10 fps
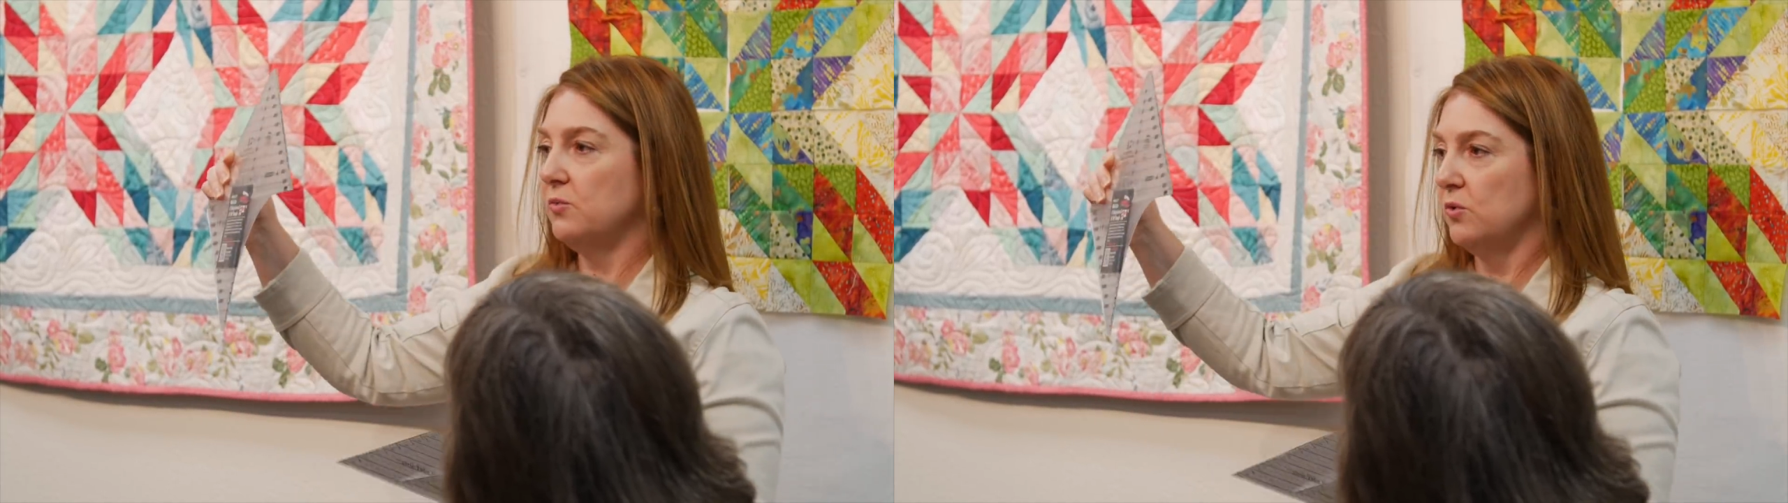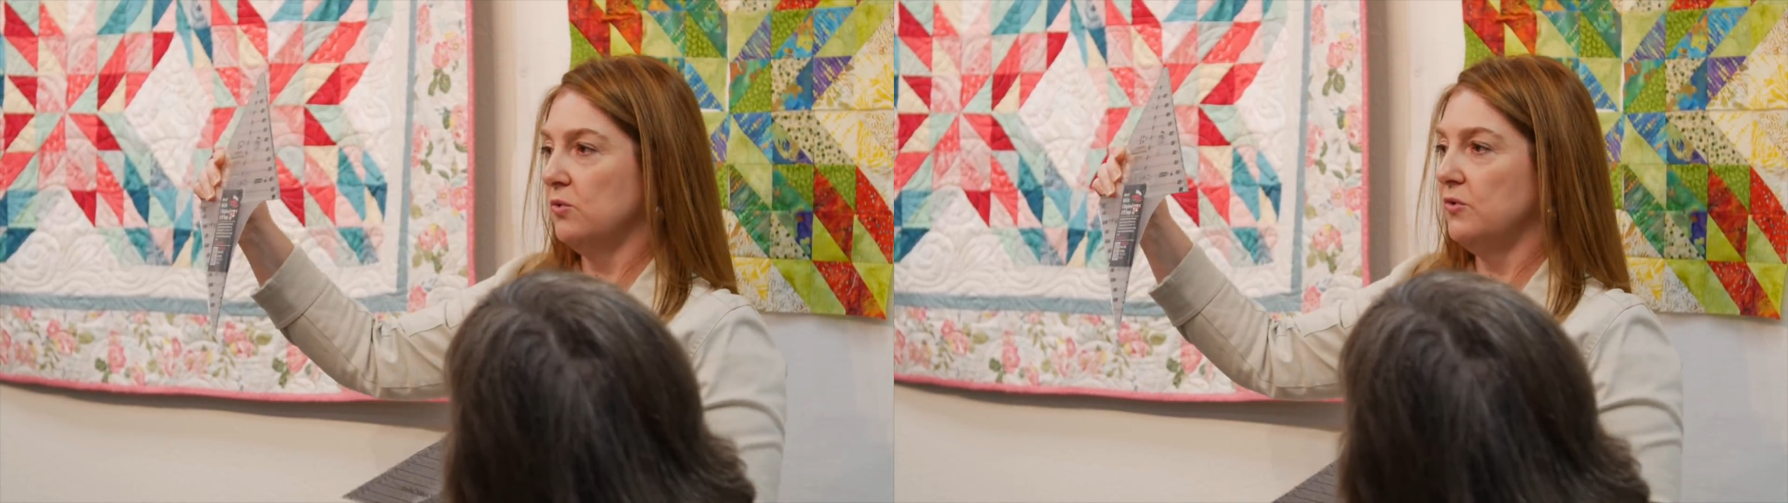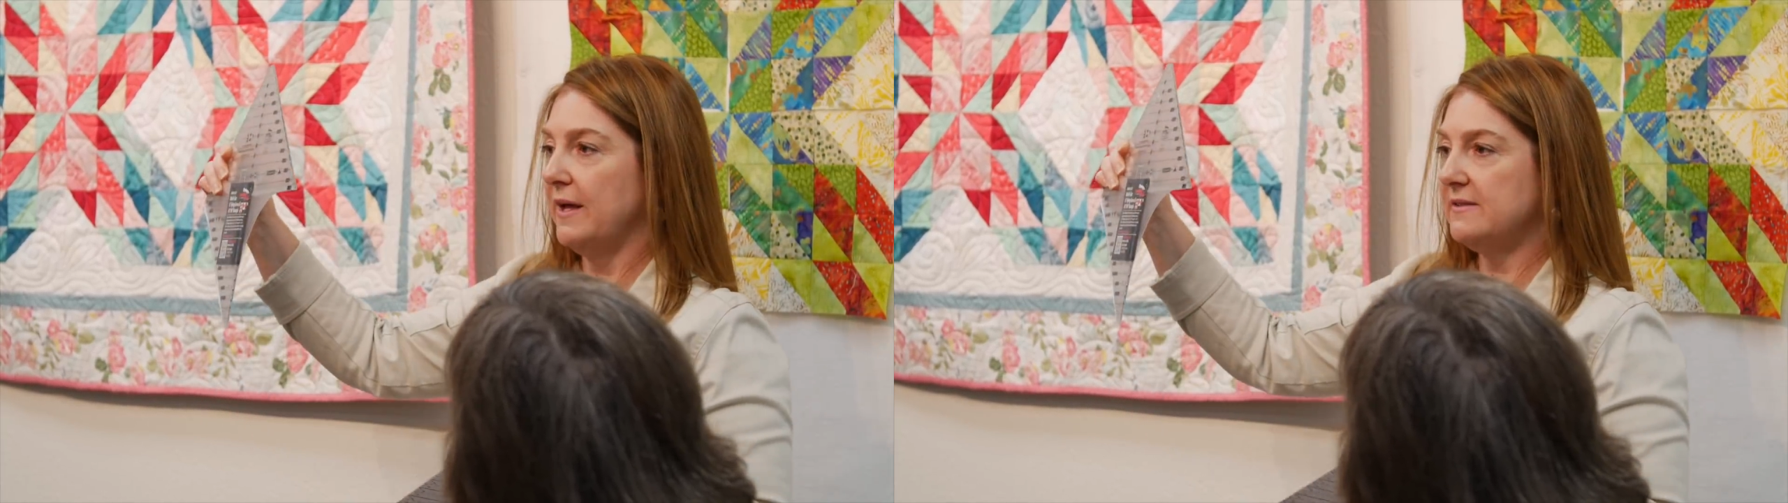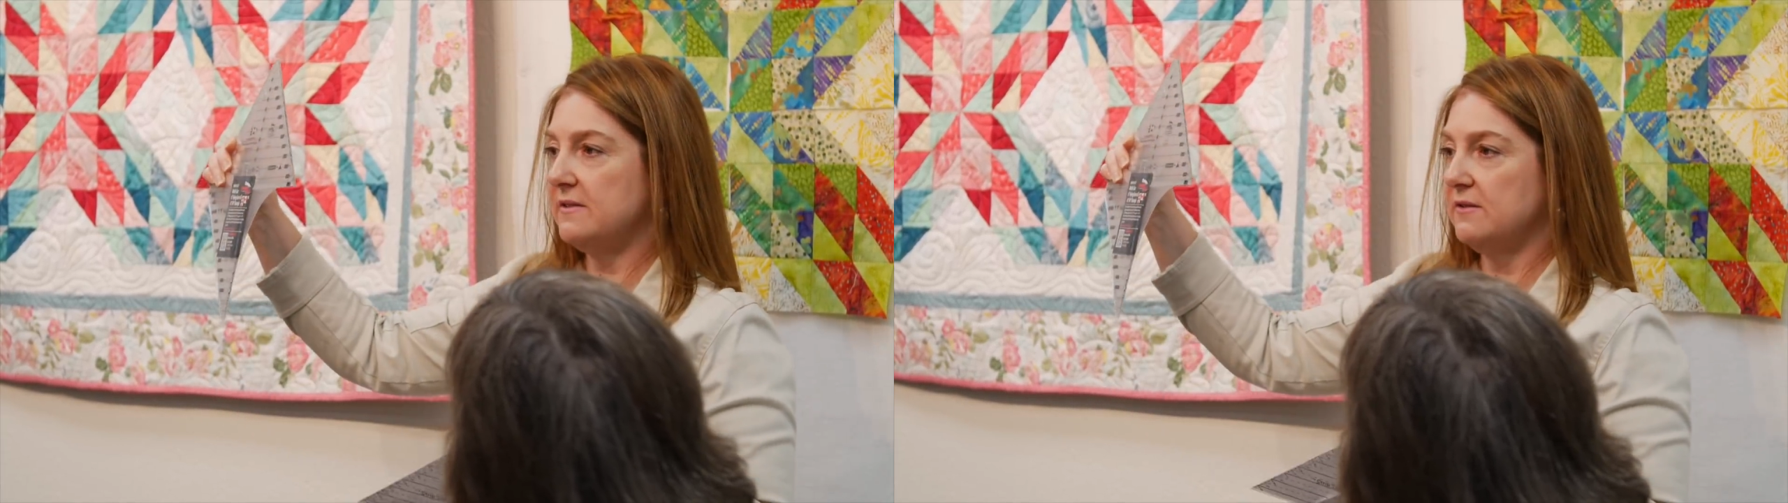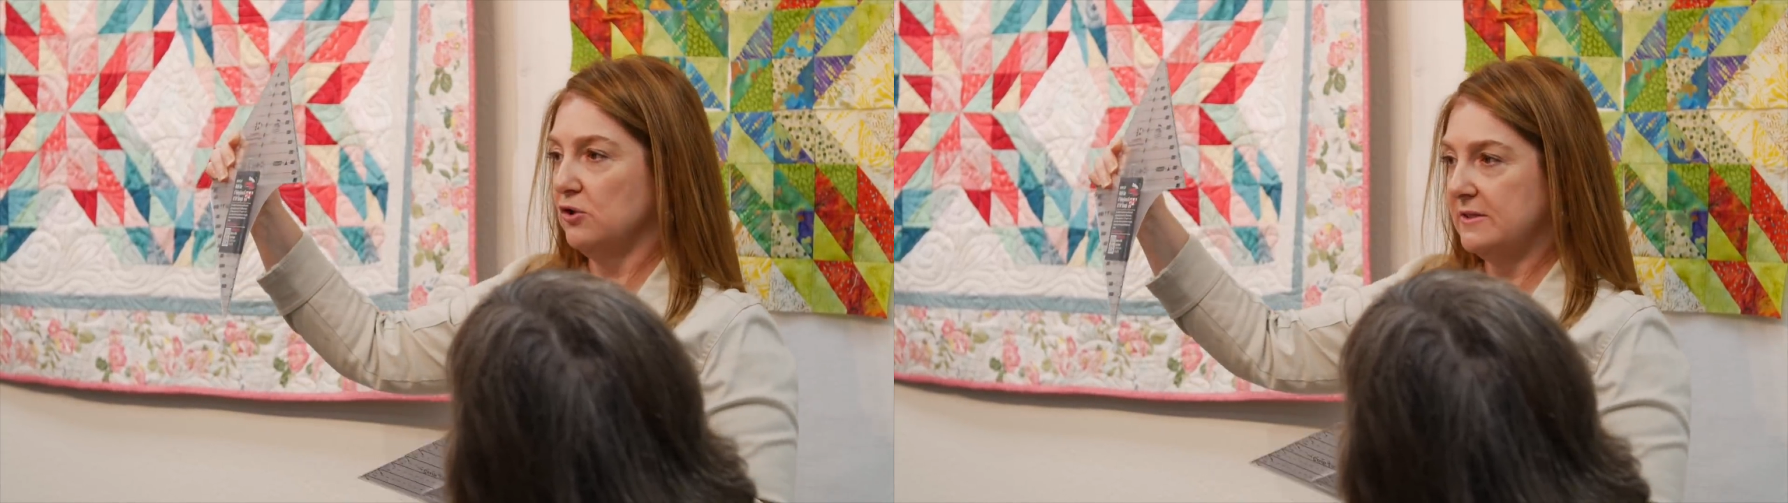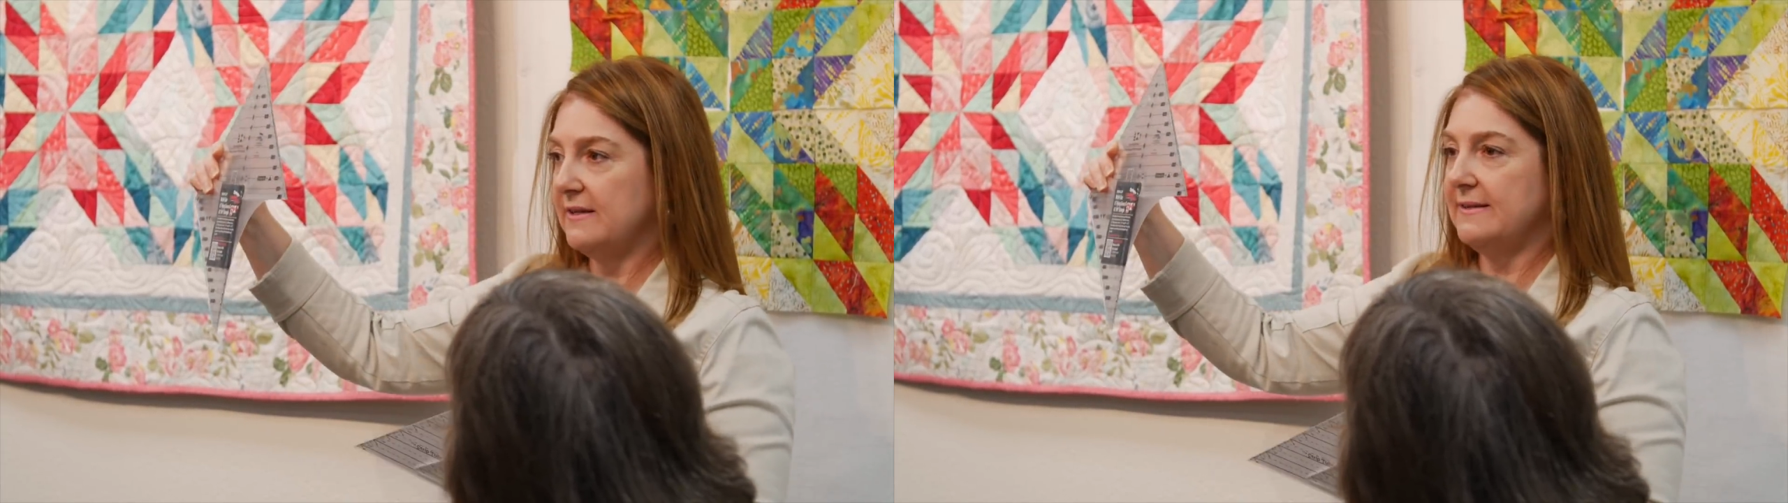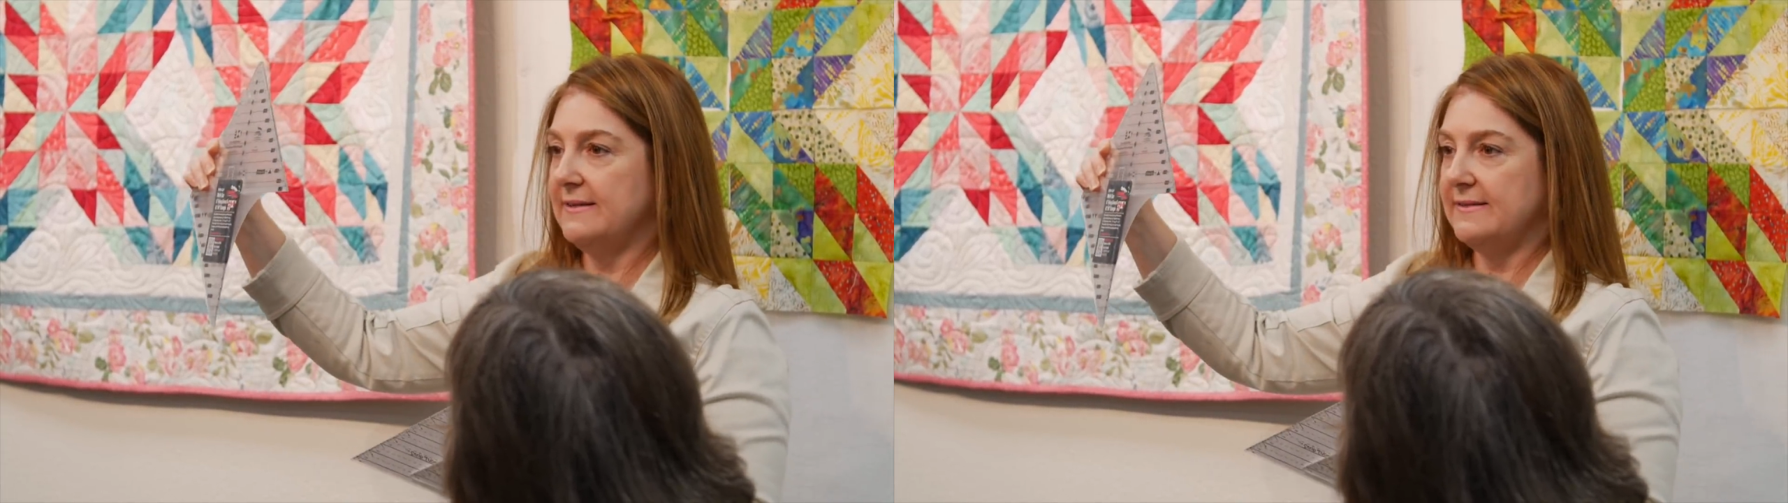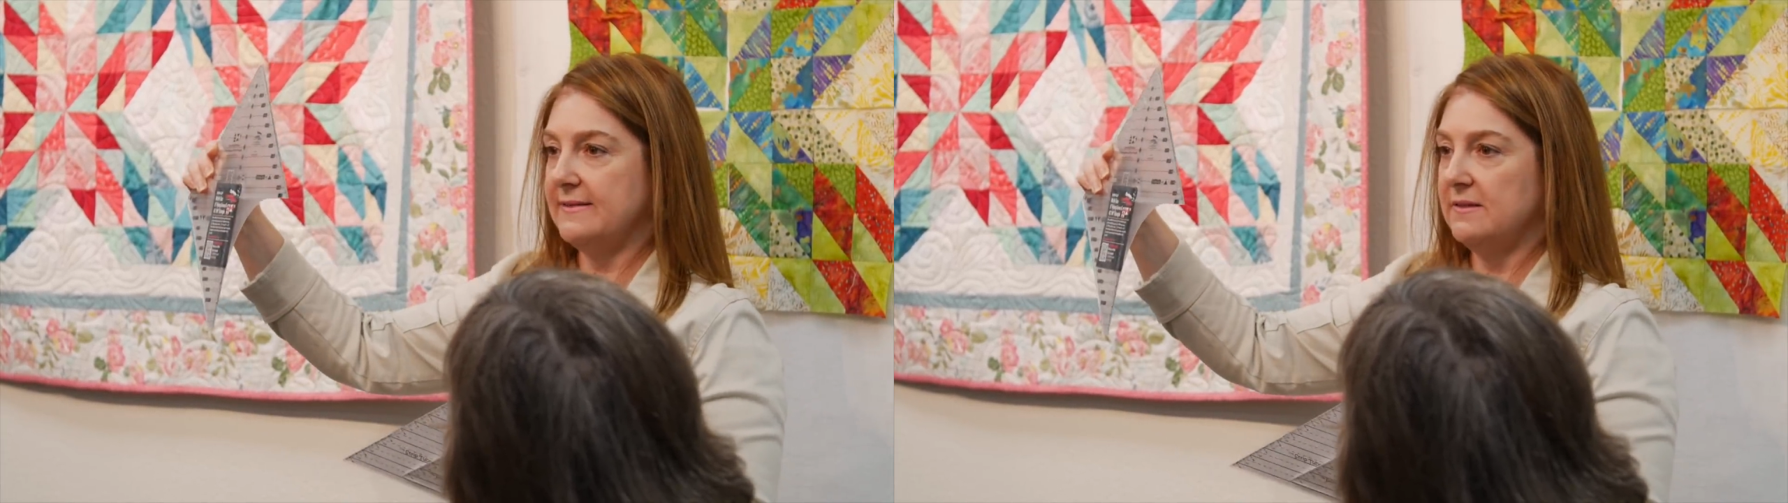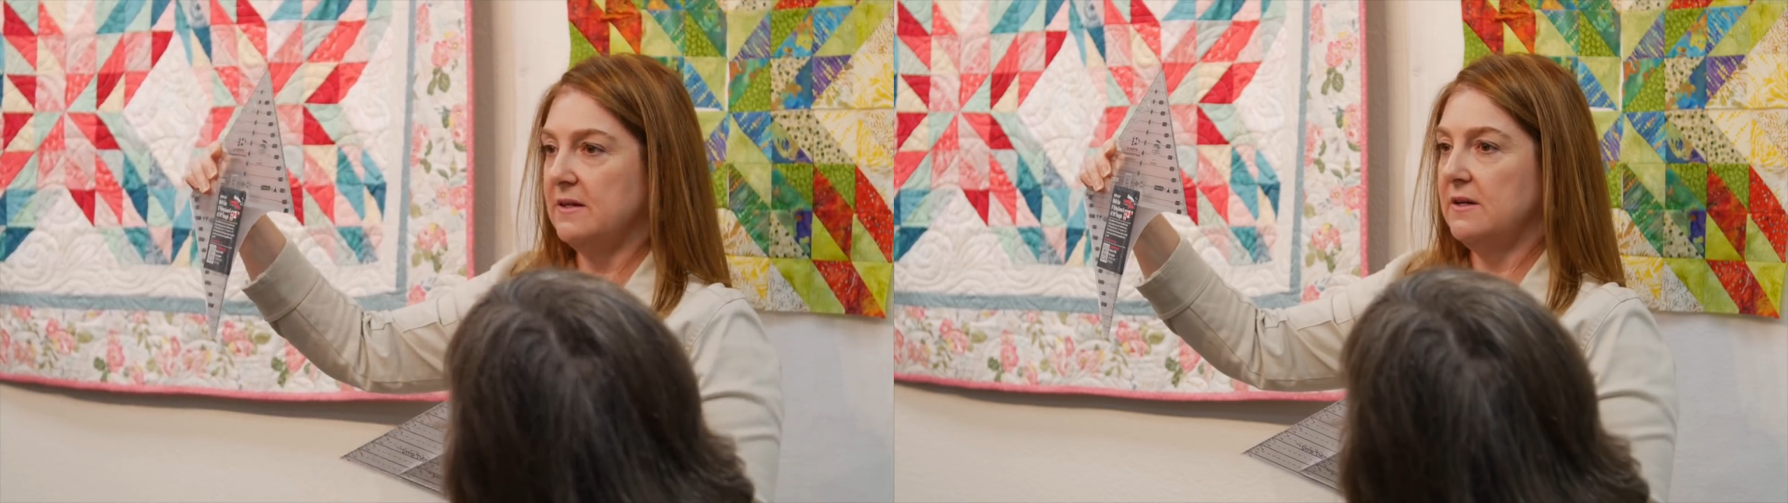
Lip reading: a ruler that looks like this,